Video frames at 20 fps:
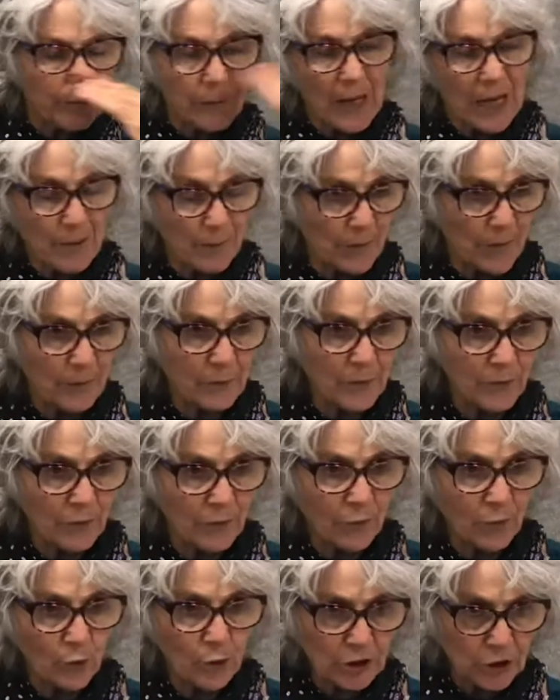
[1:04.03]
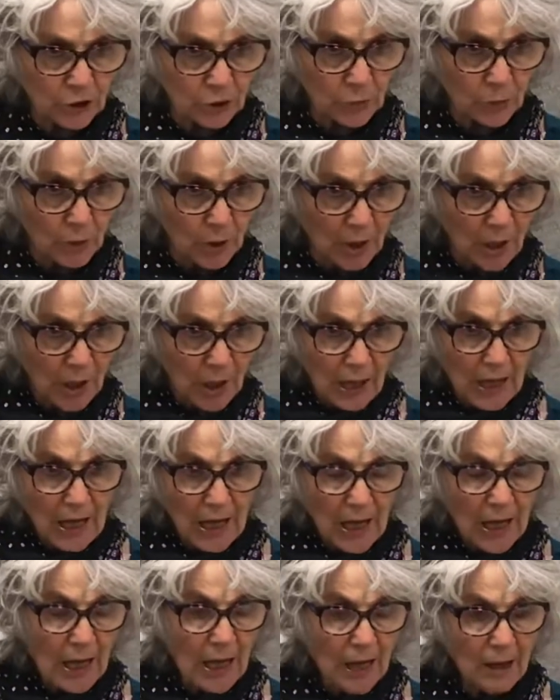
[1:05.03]
paper before you
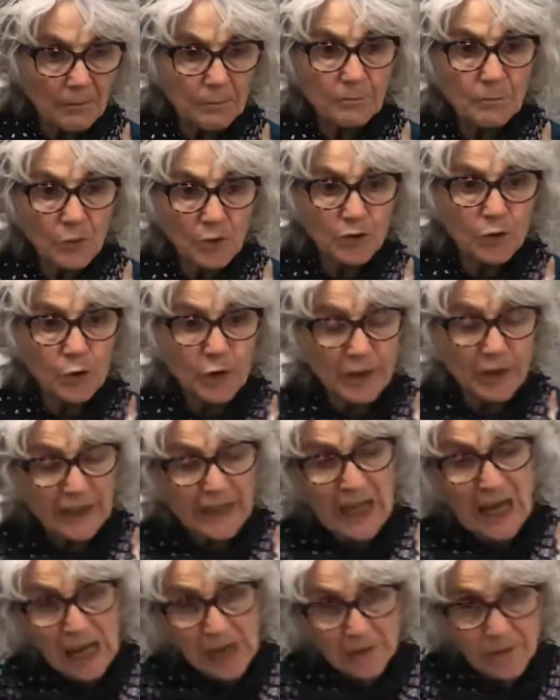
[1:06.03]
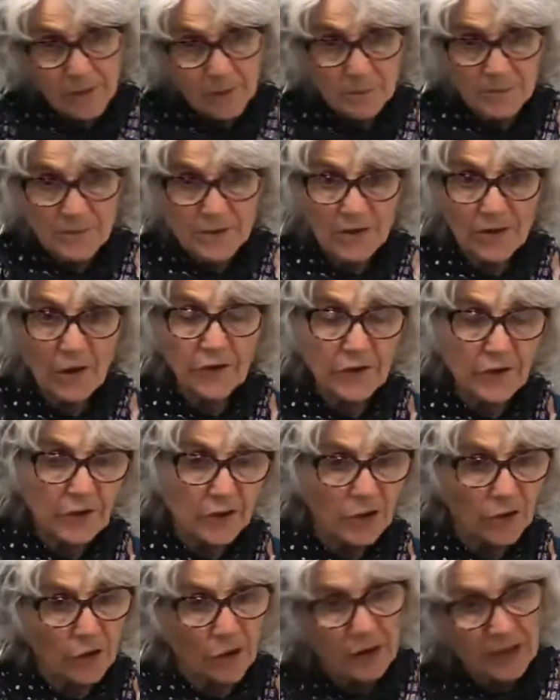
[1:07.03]
cut them, so that you're
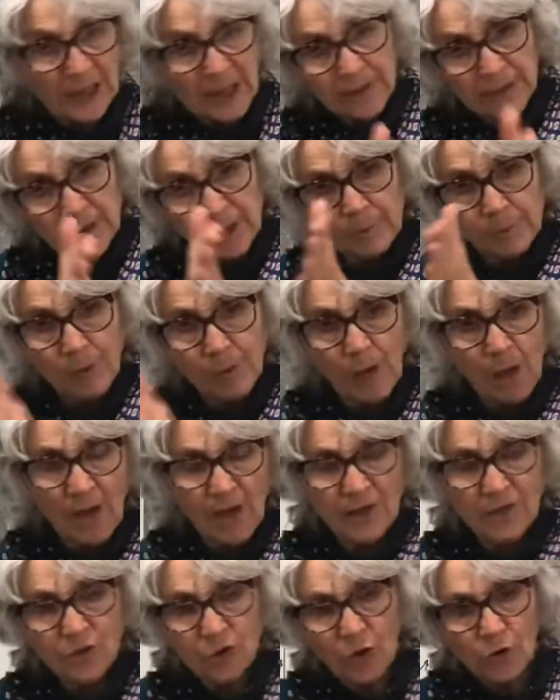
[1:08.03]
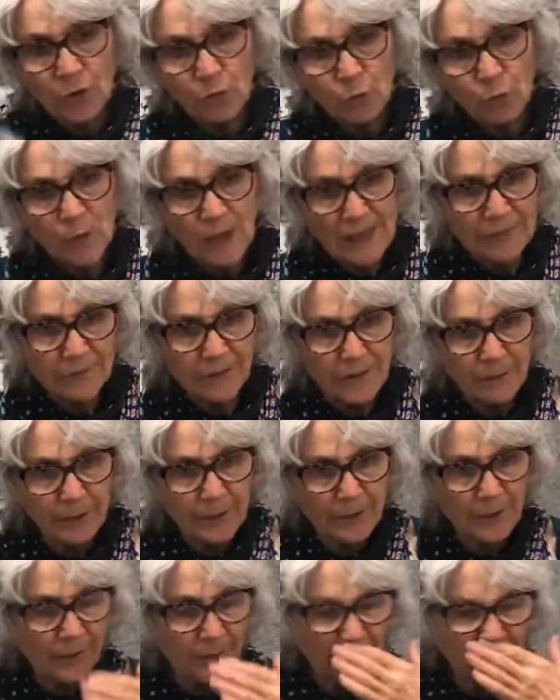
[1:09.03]
not cutting a bias on a wavy bit
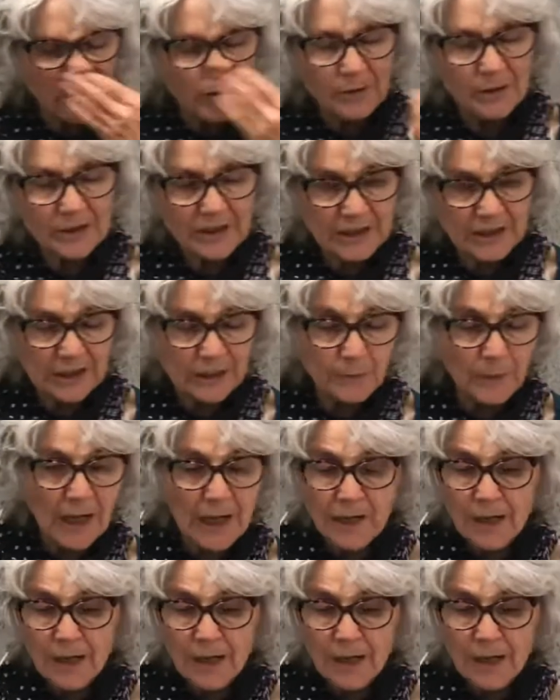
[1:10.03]
of cinnamate.